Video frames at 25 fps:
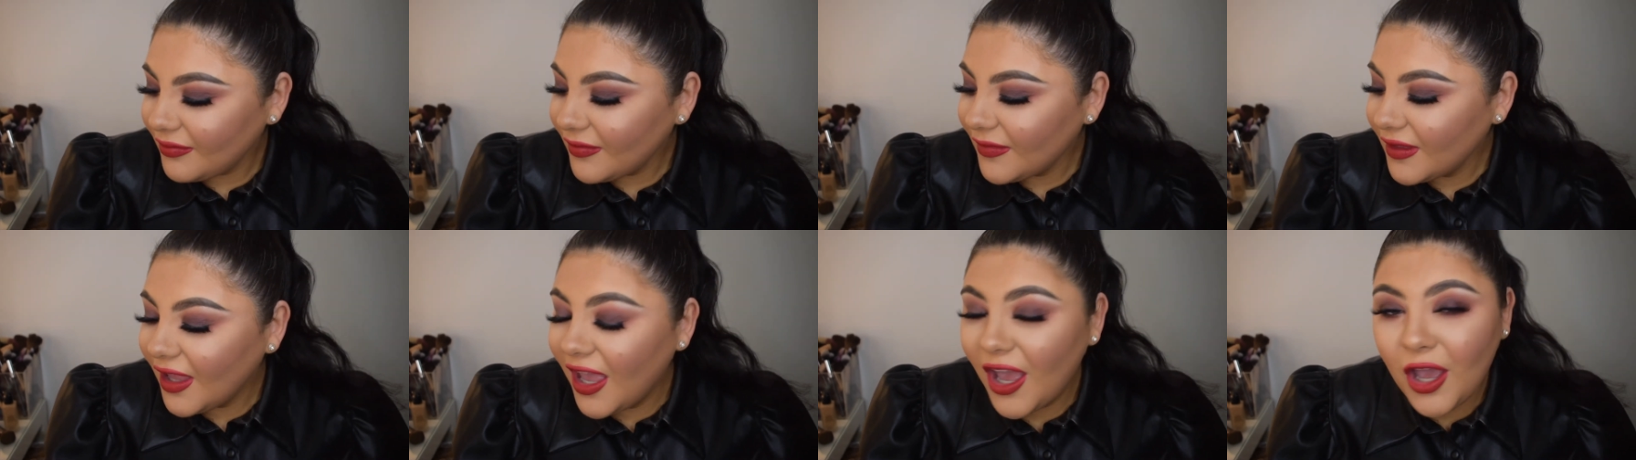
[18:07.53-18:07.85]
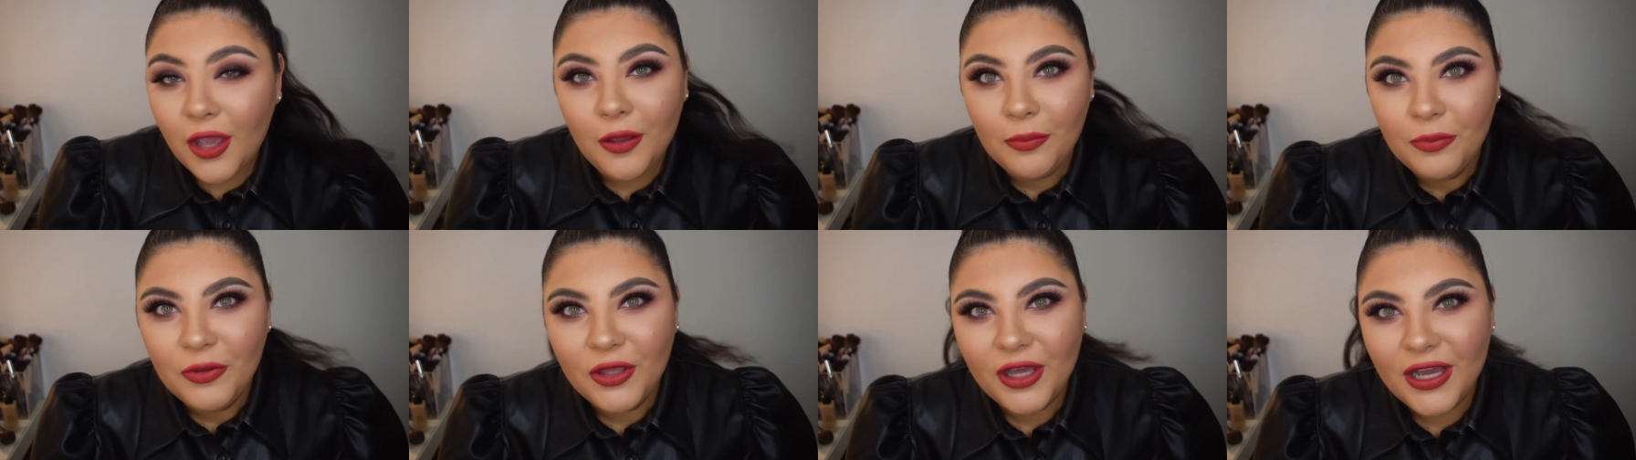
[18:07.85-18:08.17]

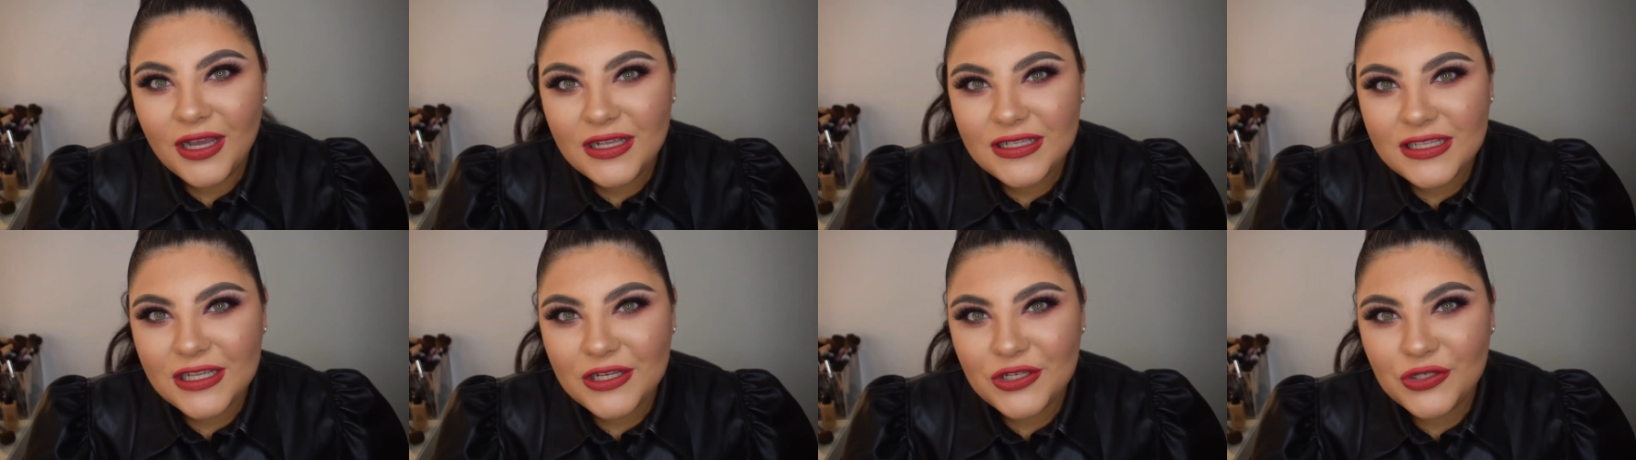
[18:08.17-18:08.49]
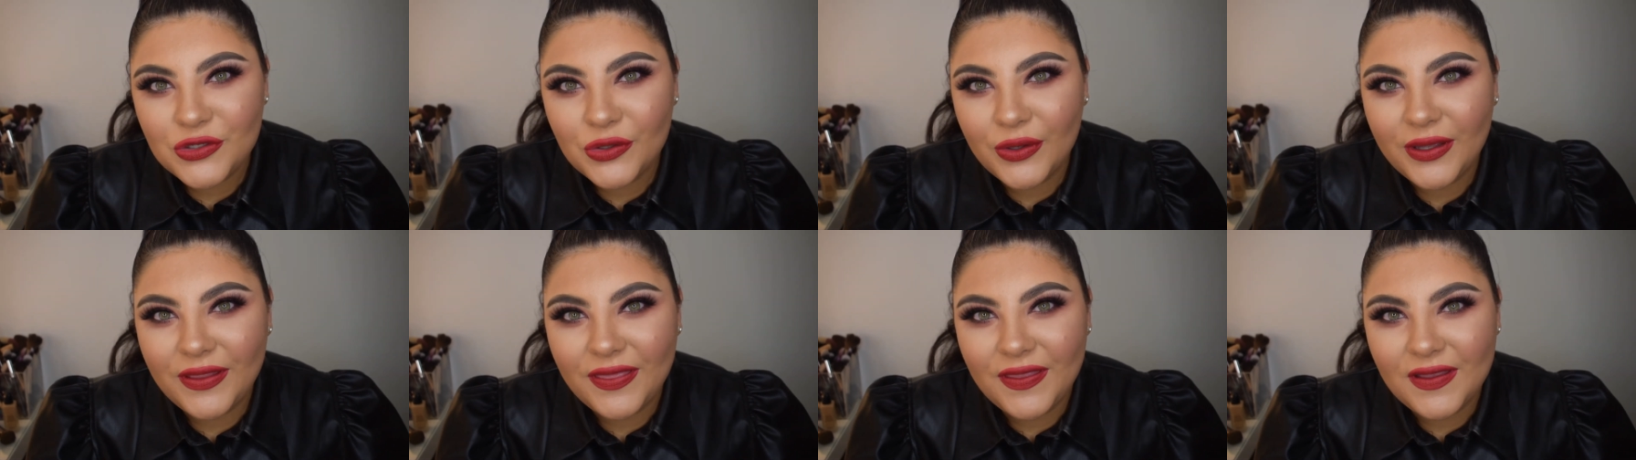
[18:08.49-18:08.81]
hope you guys
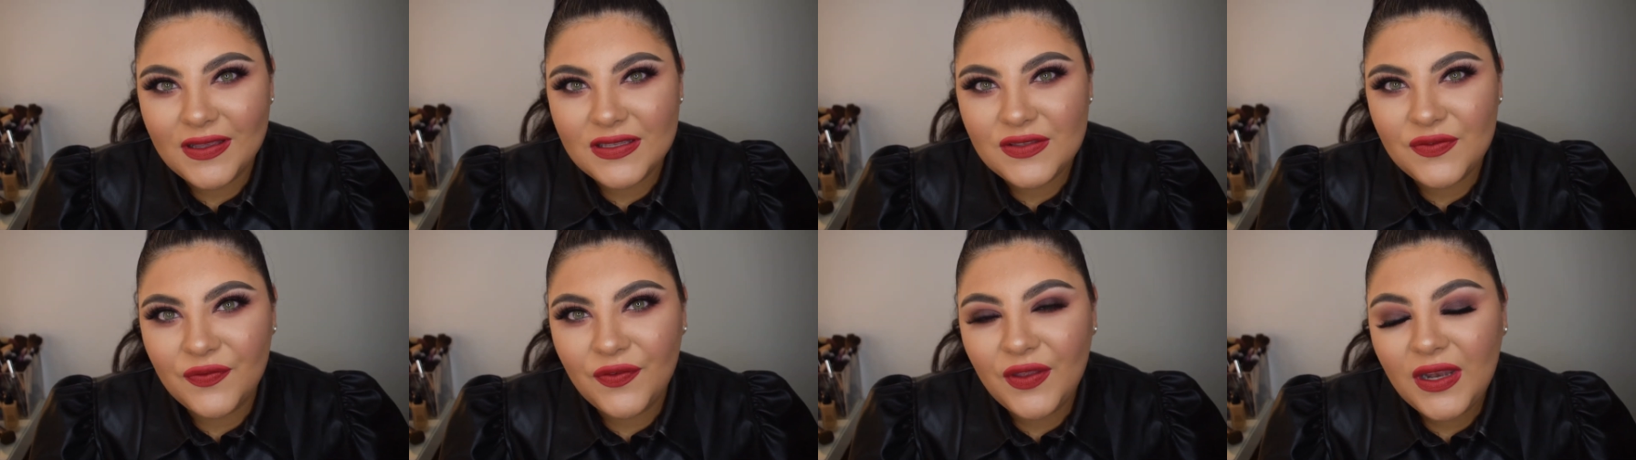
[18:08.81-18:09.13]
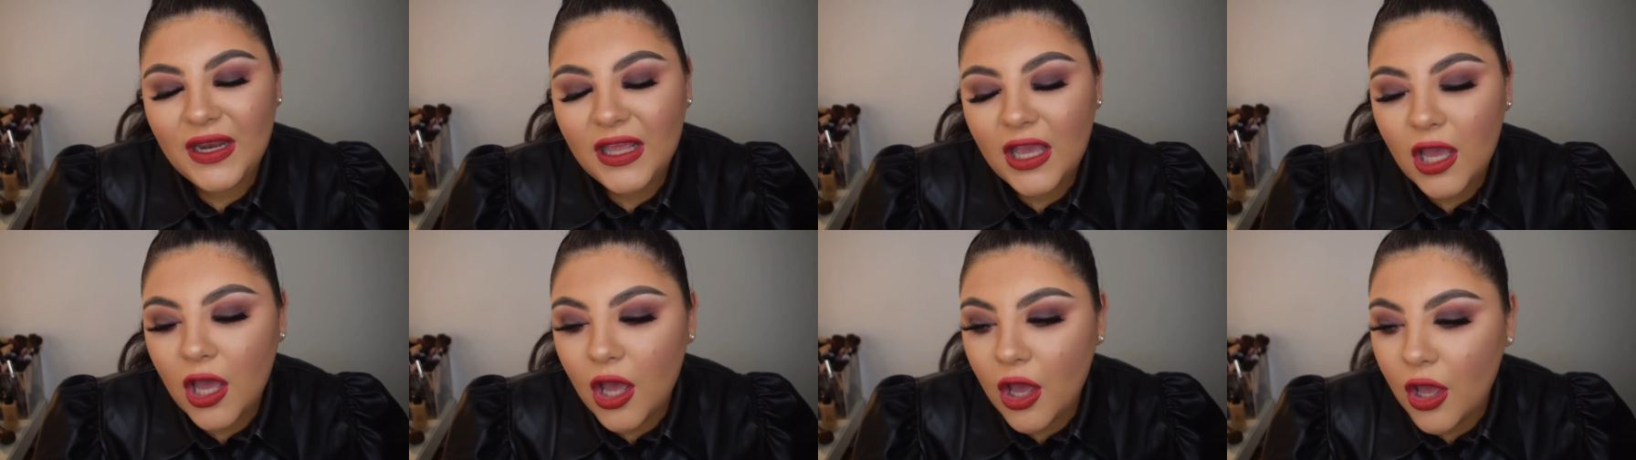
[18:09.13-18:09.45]
enjoyed this
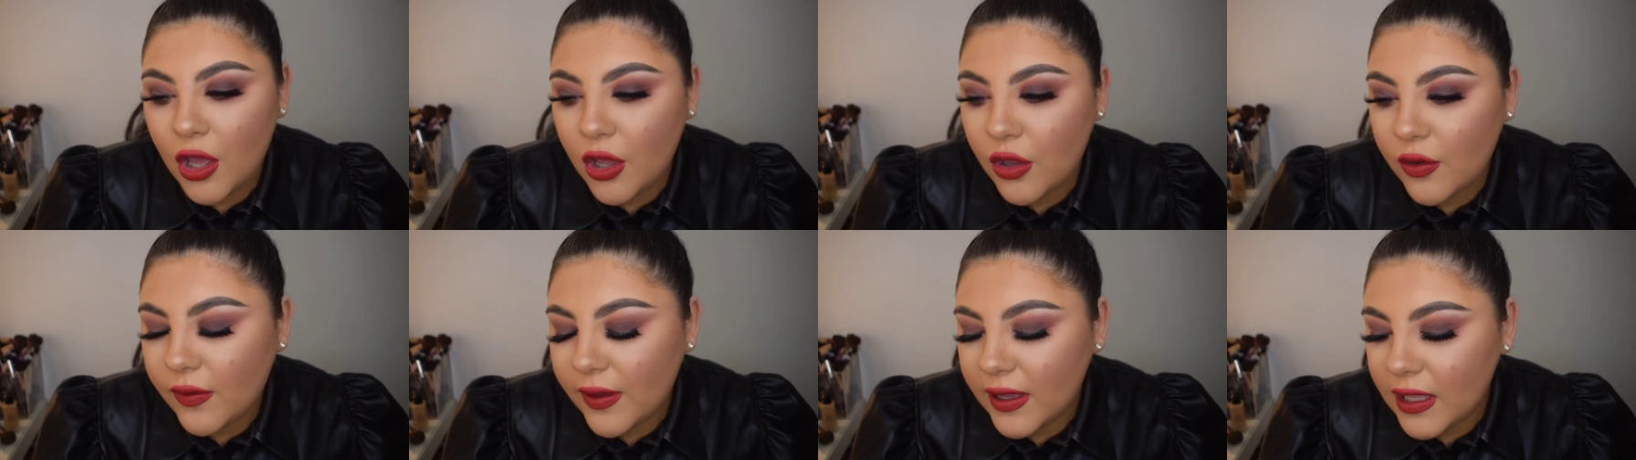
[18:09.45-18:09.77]
video.